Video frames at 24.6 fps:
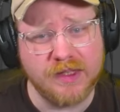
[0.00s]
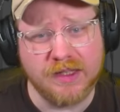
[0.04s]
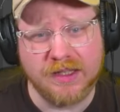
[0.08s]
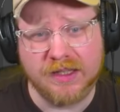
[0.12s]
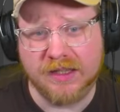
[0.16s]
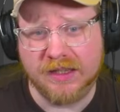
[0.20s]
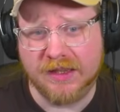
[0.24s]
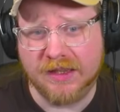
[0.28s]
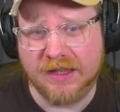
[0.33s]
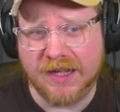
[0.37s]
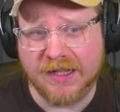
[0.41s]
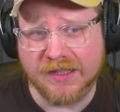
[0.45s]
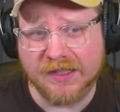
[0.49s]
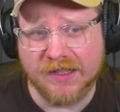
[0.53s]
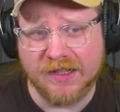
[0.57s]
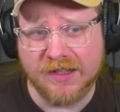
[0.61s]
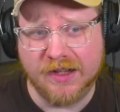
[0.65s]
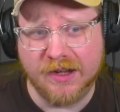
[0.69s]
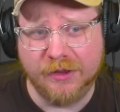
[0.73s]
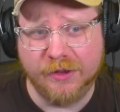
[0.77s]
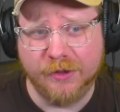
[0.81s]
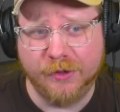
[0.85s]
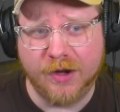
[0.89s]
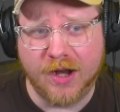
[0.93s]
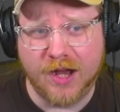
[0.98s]
that's
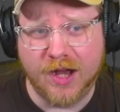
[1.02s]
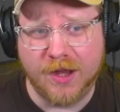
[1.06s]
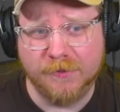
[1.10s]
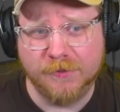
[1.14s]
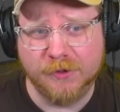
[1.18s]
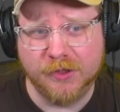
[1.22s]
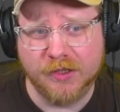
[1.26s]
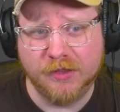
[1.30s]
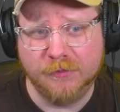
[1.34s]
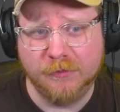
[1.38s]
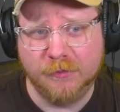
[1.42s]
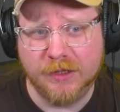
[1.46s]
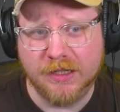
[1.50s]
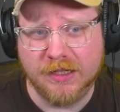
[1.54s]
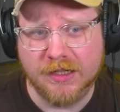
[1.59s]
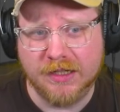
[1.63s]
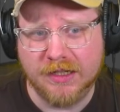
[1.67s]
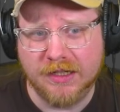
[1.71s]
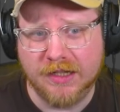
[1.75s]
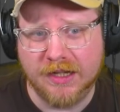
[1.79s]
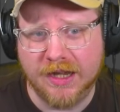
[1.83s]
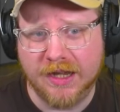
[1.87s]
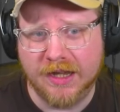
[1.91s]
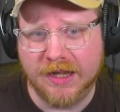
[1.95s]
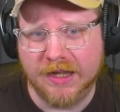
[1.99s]
another option
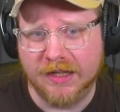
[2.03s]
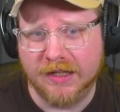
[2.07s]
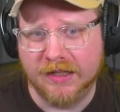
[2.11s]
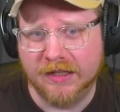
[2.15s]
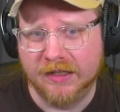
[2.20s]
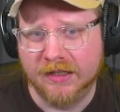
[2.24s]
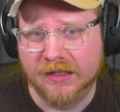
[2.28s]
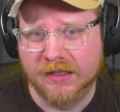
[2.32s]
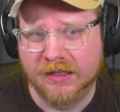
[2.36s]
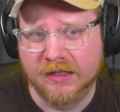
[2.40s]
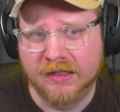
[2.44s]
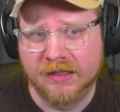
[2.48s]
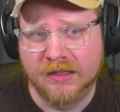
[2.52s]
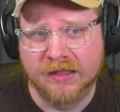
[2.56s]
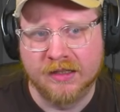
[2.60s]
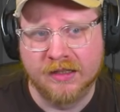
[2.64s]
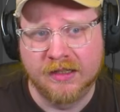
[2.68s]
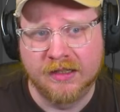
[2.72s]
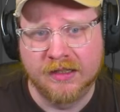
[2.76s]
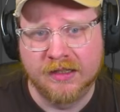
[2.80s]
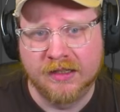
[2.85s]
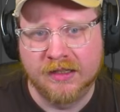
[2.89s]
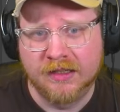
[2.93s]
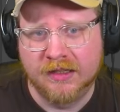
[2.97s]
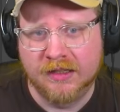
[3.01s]
we
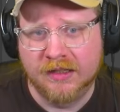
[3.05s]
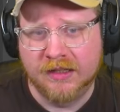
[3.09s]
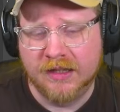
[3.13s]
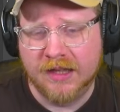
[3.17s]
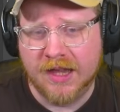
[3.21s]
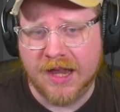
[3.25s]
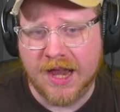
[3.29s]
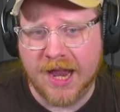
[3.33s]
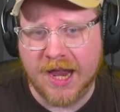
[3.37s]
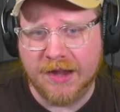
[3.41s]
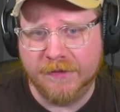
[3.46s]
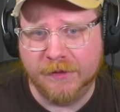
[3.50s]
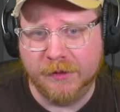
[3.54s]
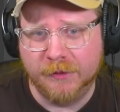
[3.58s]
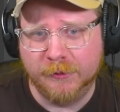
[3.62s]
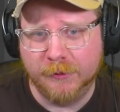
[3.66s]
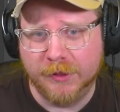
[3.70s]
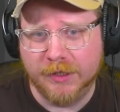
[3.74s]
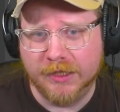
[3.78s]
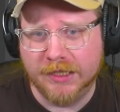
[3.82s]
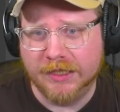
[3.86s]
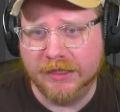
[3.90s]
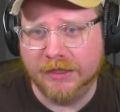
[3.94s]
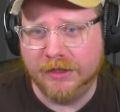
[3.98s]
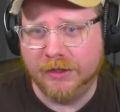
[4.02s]
haven't
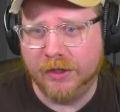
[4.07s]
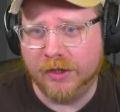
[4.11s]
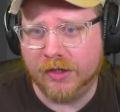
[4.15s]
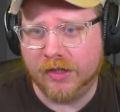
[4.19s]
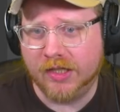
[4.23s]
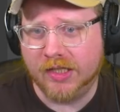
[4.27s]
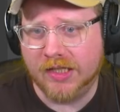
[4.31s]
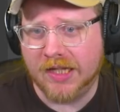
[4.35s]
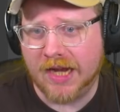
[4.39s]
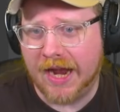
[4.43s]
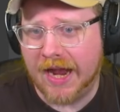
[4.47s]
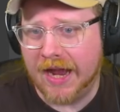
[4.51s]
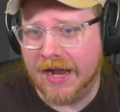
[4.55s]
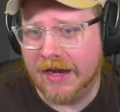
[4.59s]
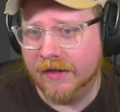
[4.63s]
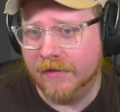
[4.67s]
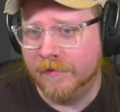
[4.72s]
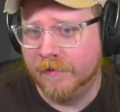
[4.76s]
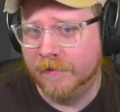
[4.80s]
really looked at,